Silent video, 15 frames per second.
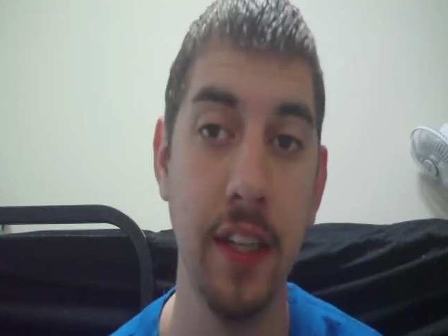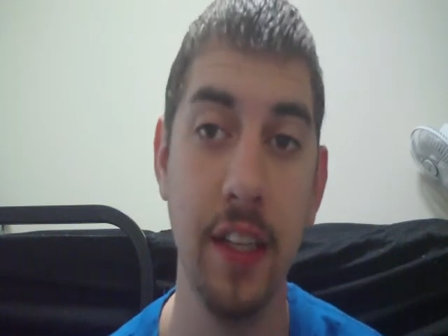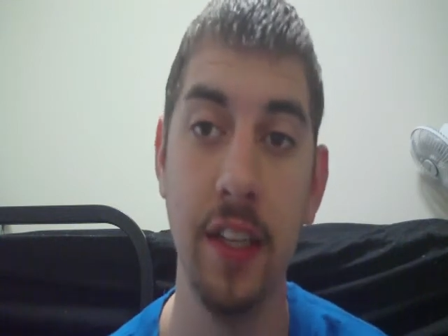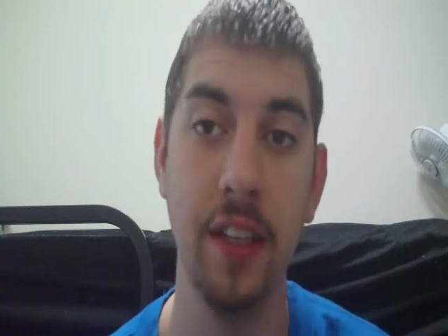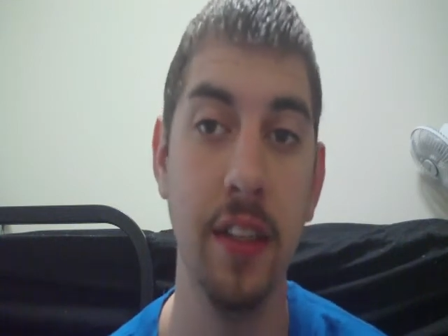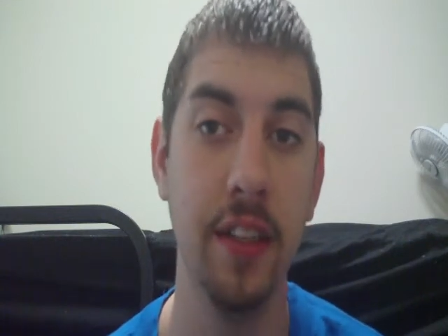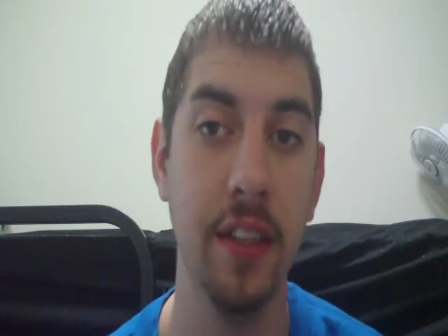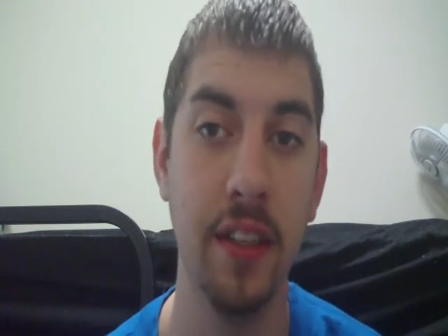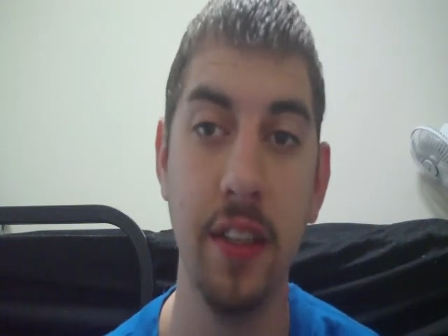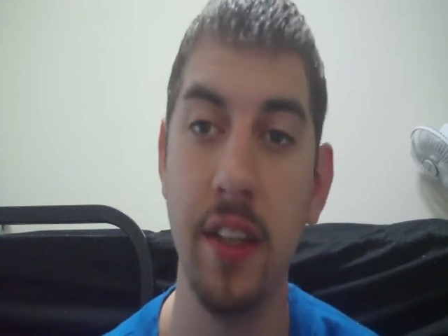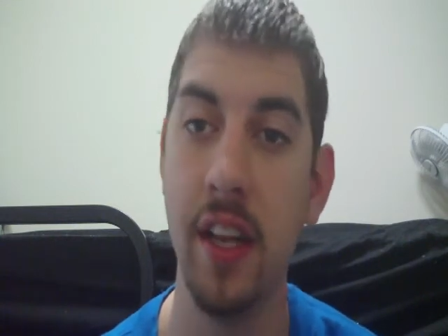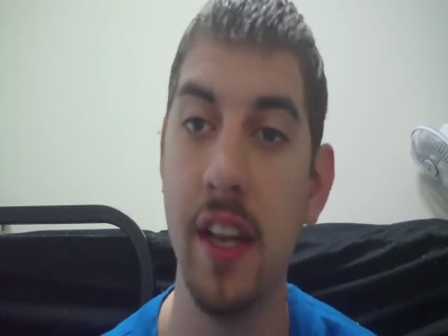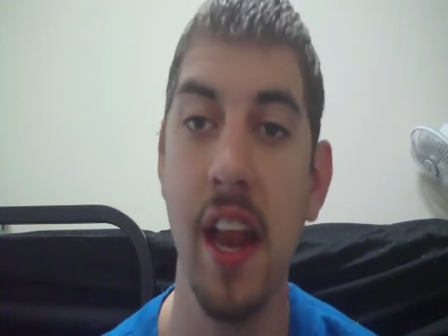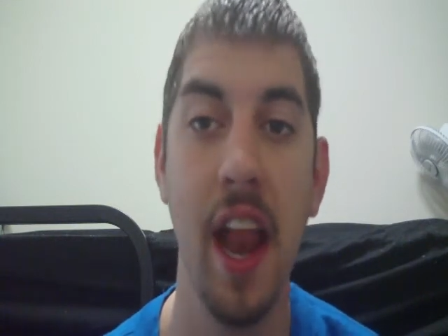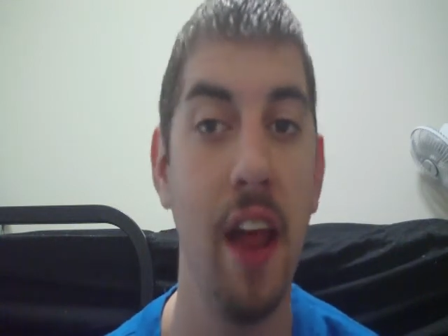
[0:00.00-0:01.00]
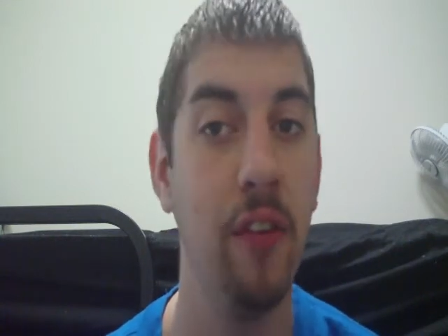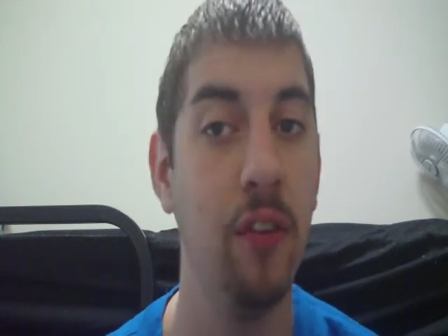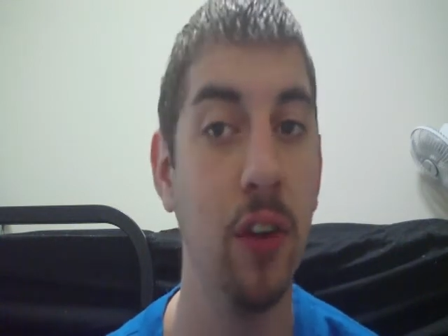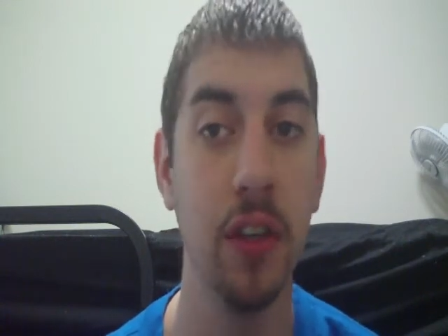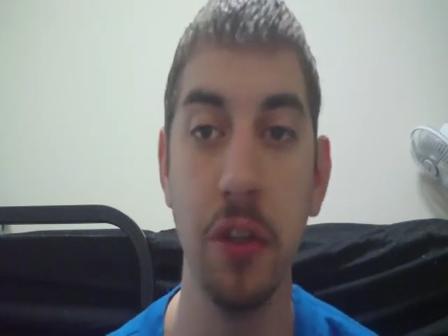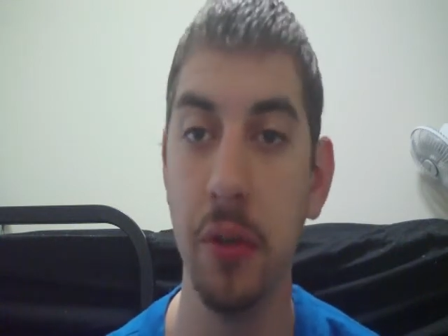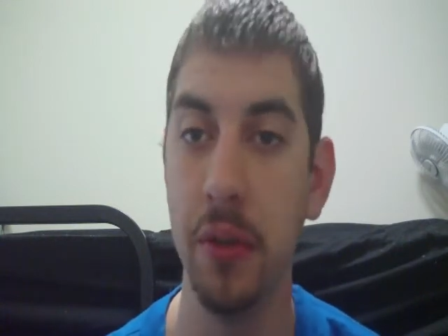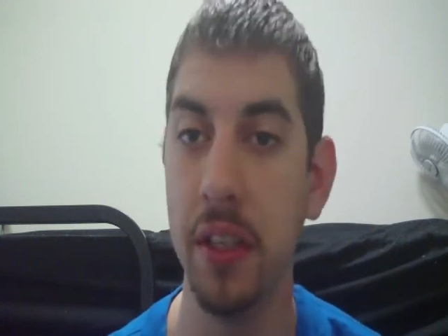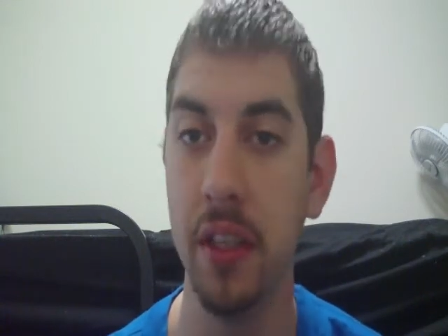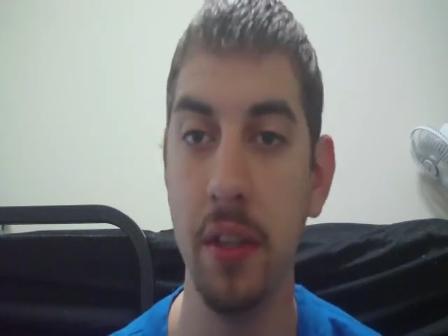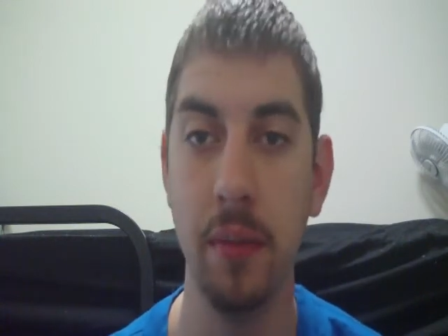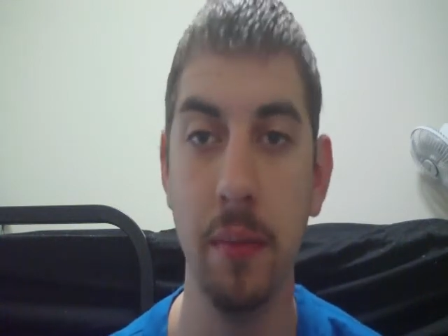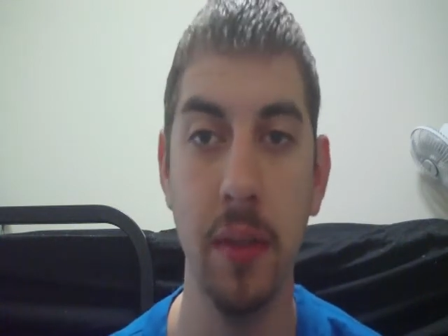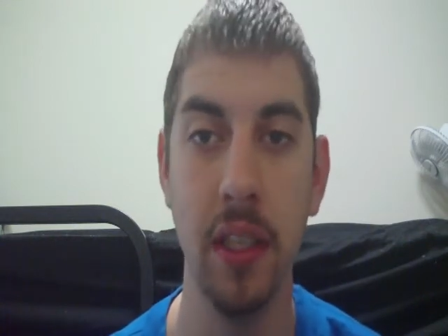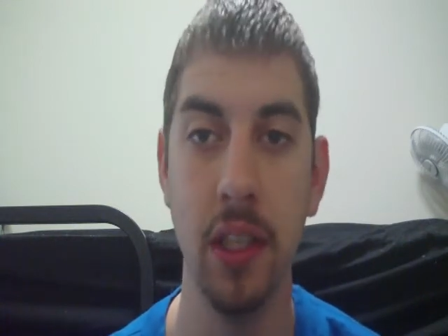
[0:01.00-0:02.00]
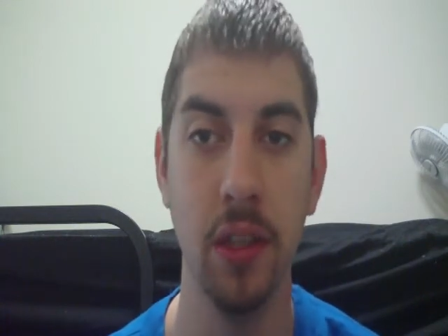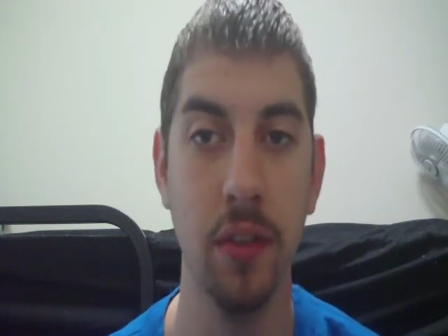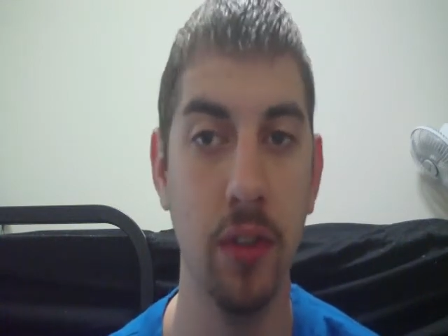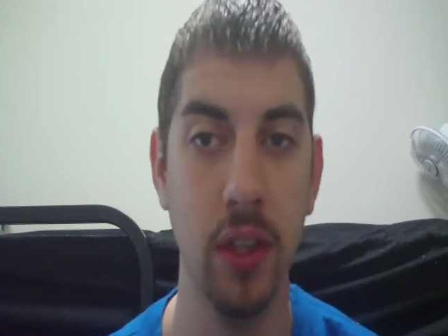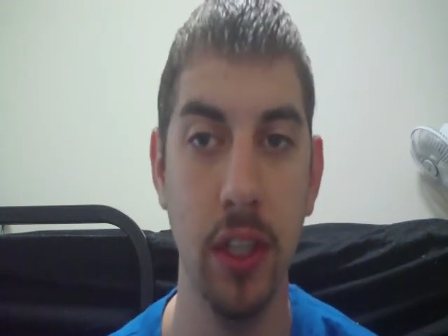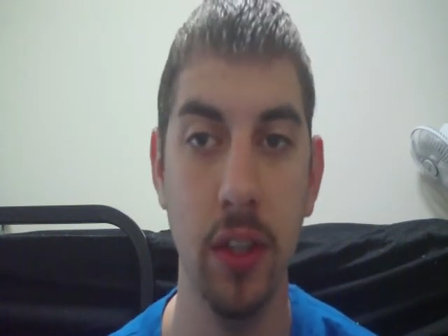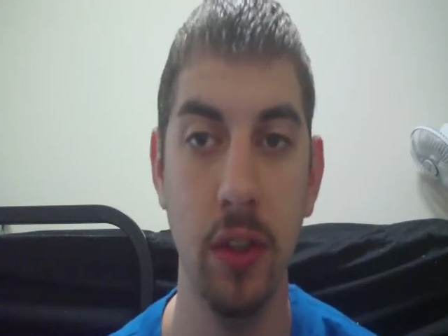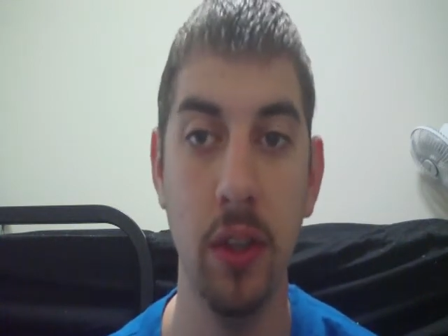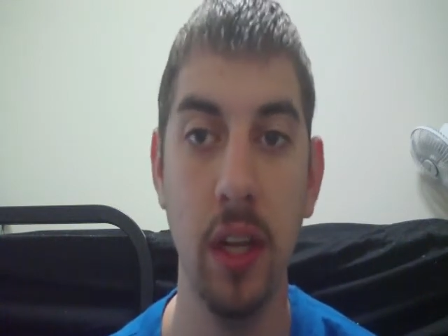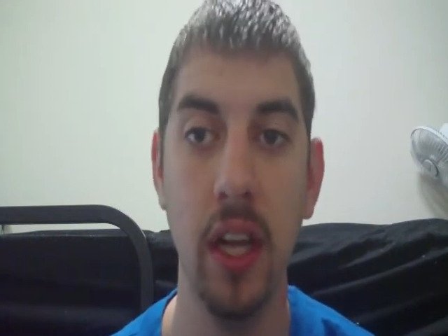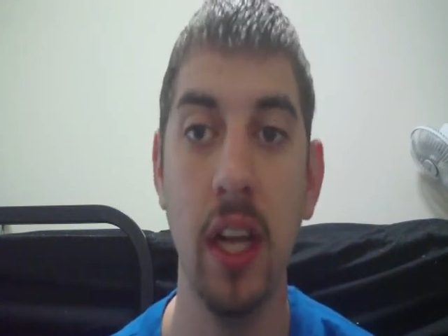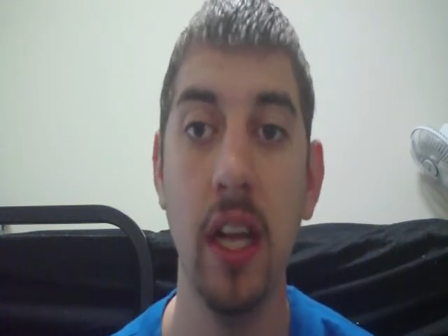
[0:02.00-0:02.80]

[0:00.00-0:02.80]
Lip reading: It's never going to be good for you.